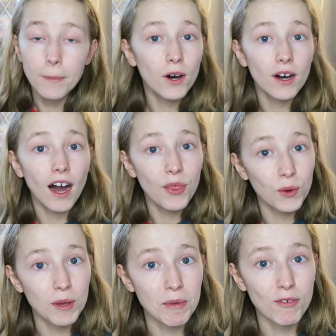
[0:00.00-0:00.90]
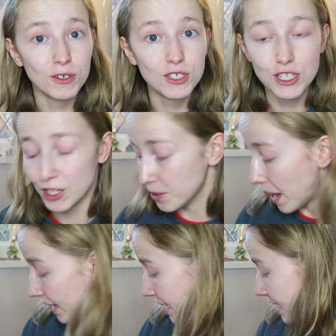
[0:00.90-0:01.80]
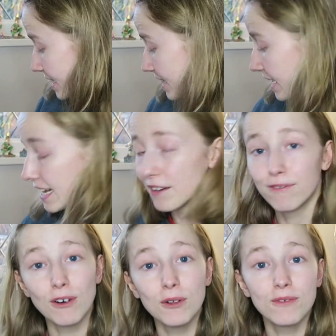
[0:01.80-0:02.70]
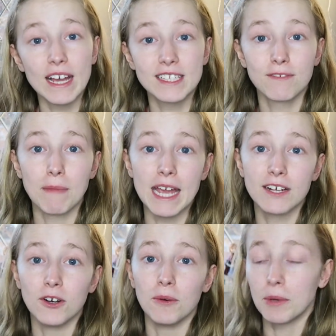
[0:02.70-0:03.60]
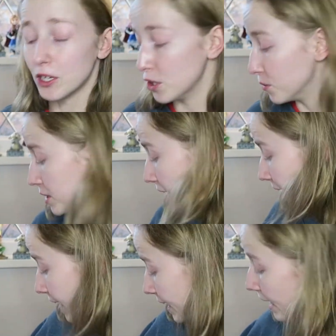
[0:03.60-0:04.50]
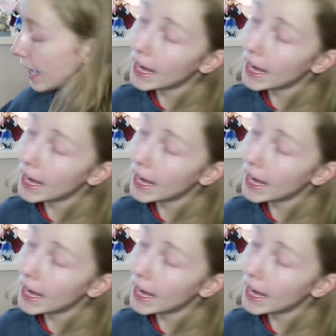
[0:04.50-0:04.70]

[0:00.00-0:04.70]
but I thought it'd be fun to do and it is the full face of makeup using,